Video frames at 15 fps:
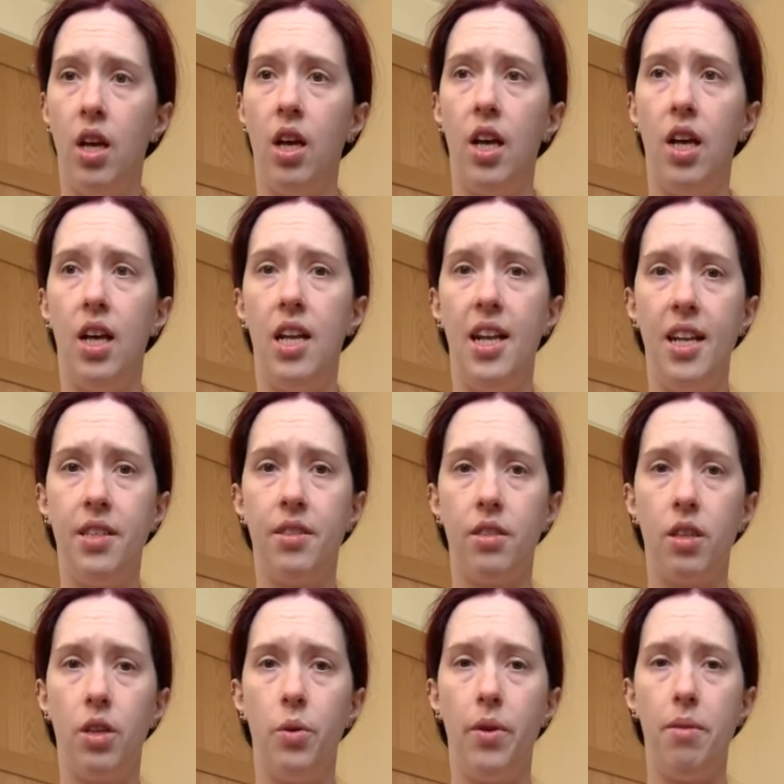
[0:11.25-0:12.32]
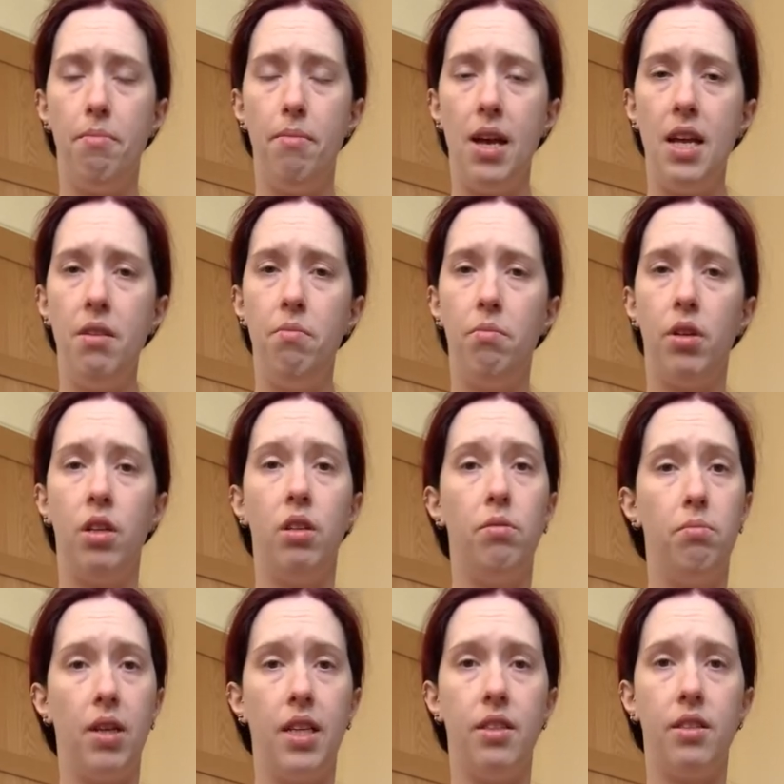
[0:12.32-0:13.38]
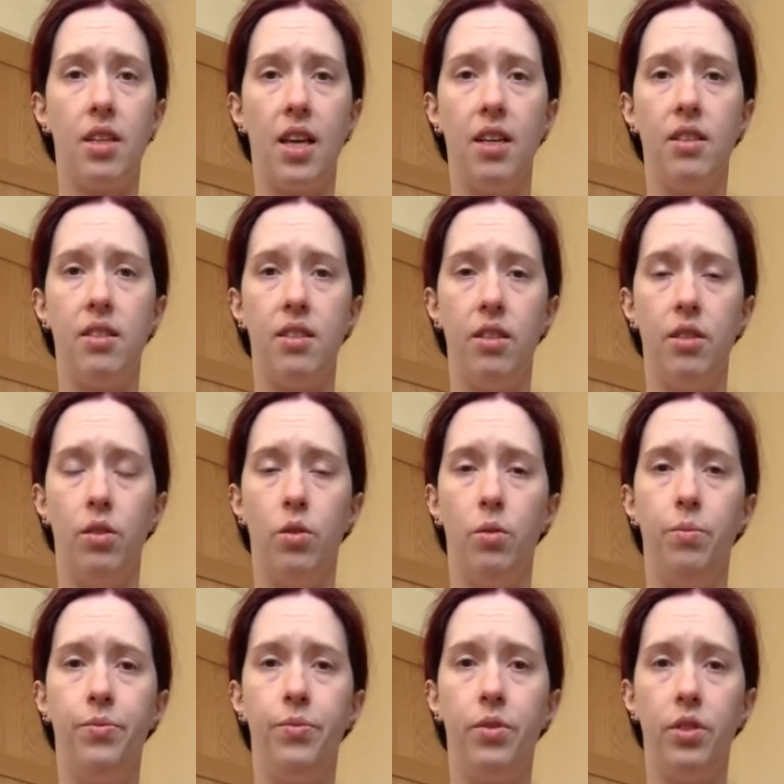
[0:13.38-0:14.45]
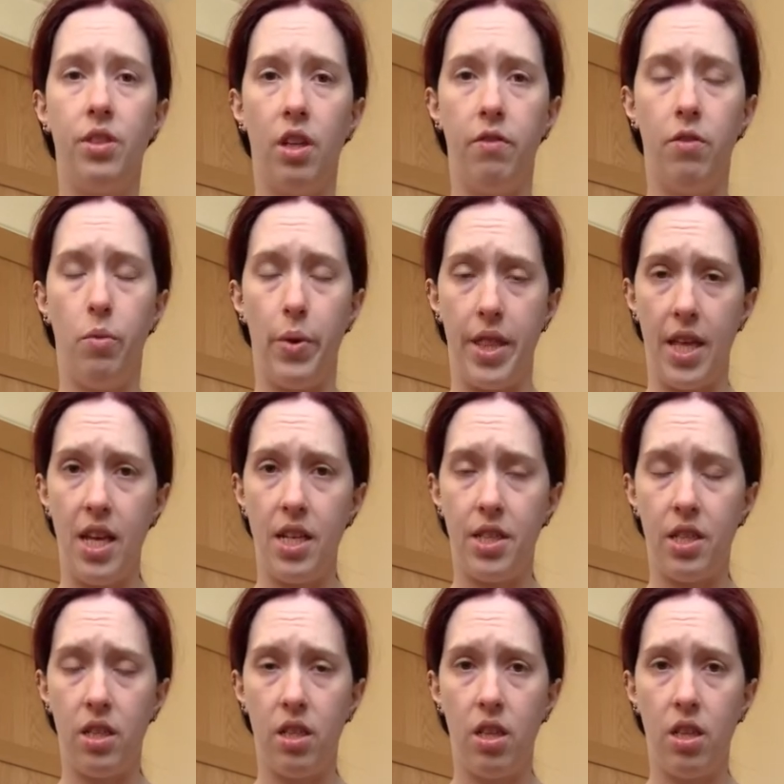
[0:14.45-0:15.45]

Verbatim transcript: uh, less so in men, but men can still suffer with it.